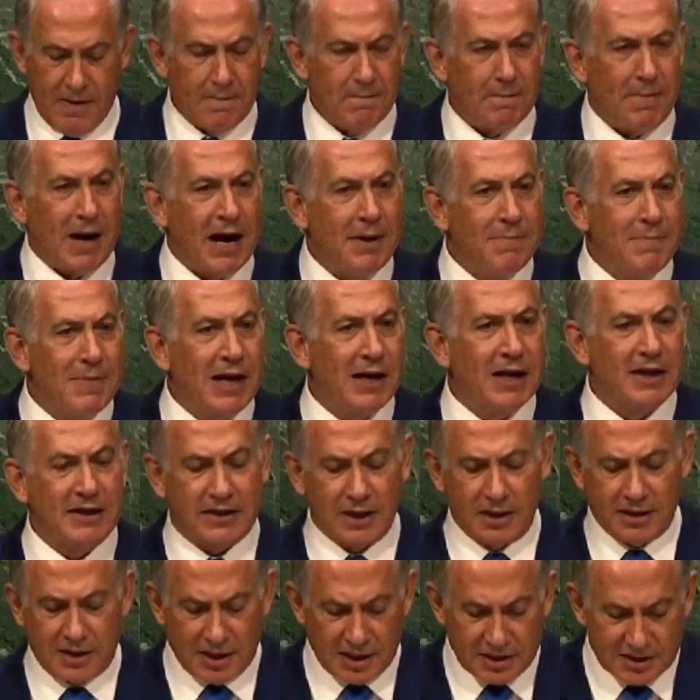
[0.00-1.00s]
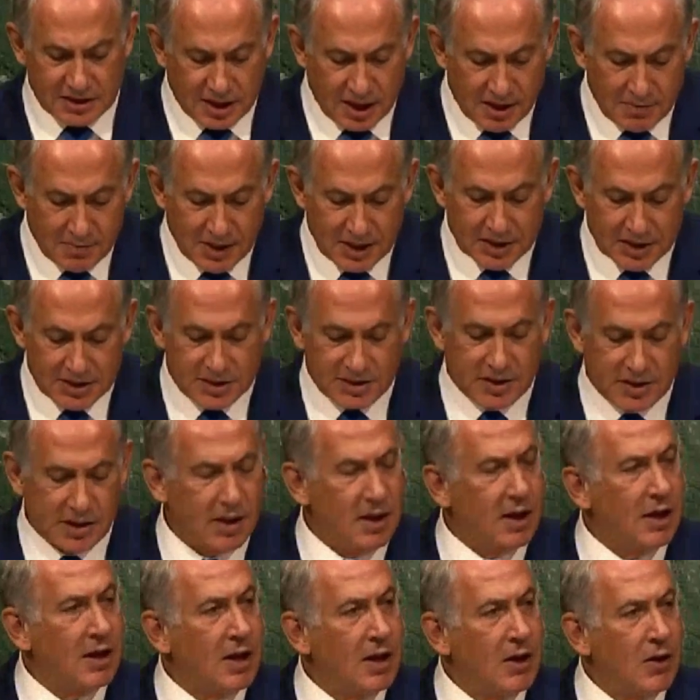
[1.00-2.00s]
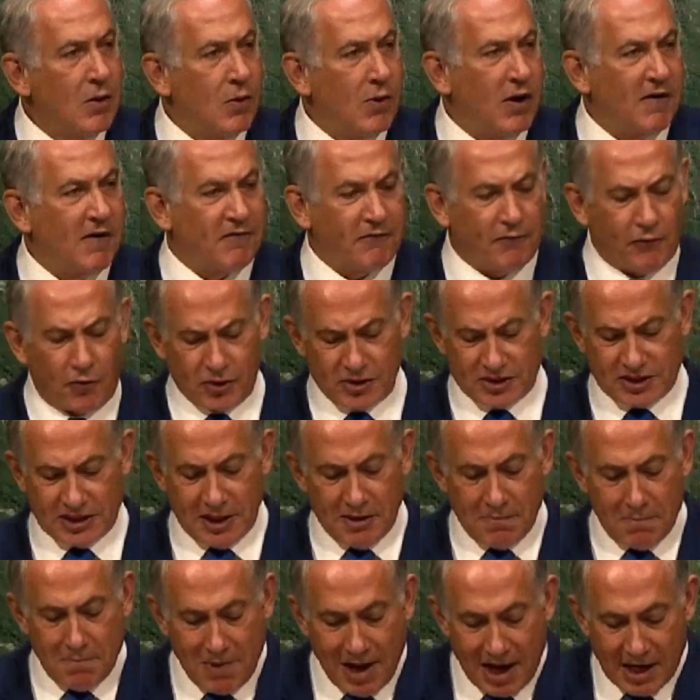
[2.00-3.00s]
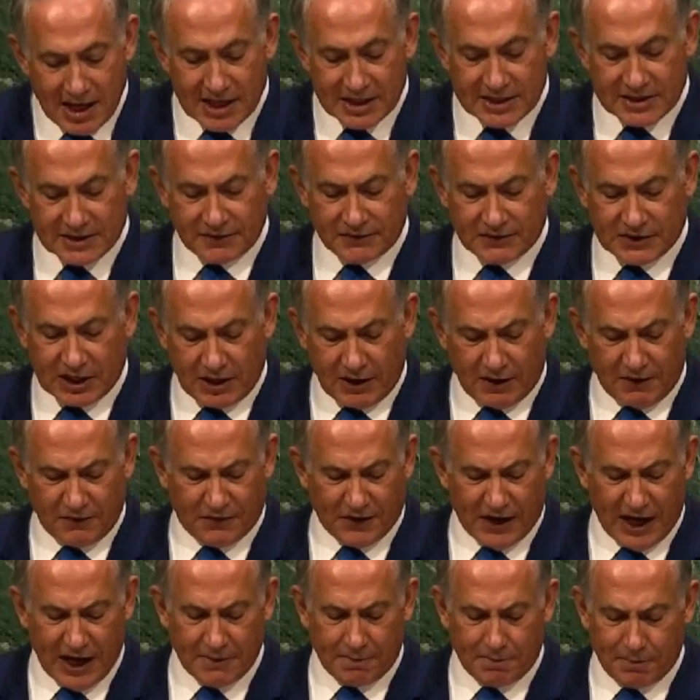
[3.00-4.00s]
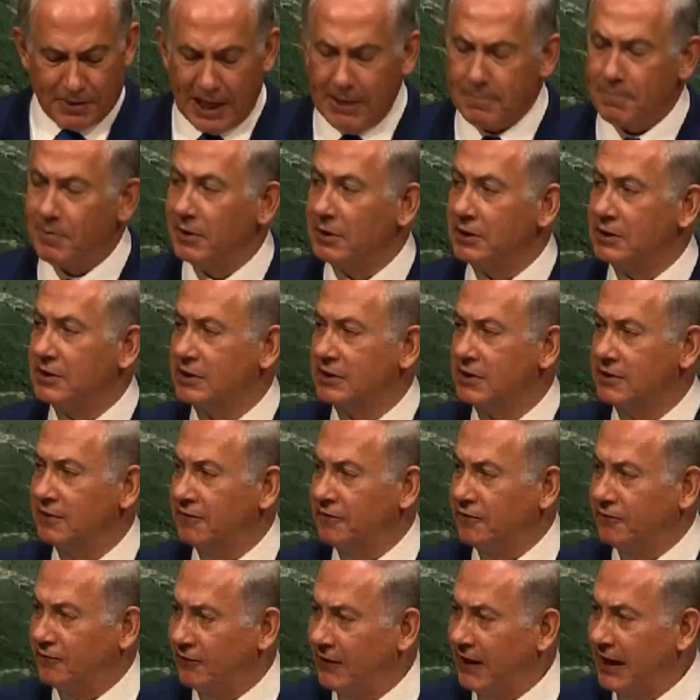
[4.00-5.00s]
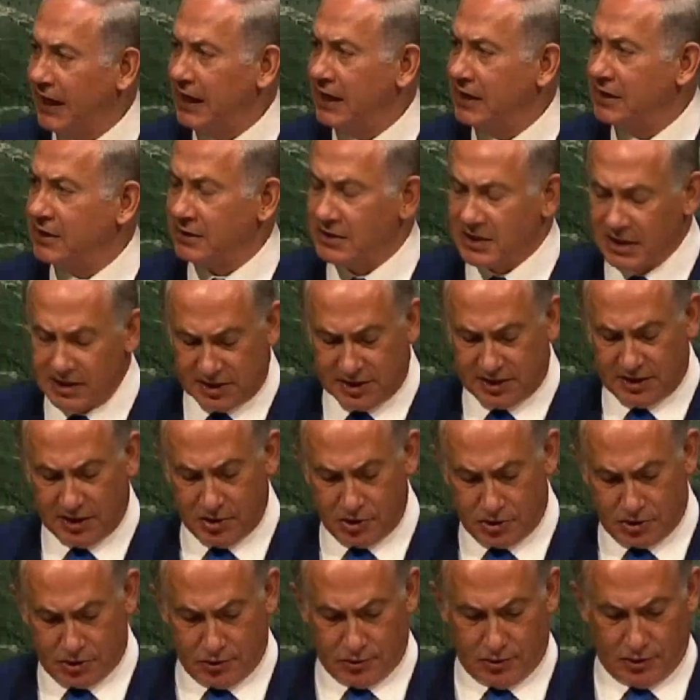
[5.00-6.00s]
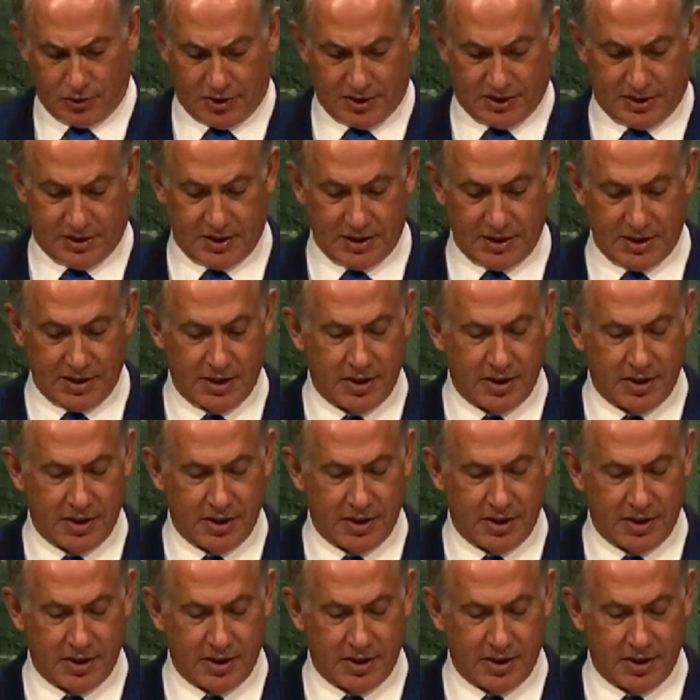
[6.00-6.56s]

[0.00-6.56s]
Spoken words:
by militant Islamists who are forcing millions of terrified people to flee to distant shores.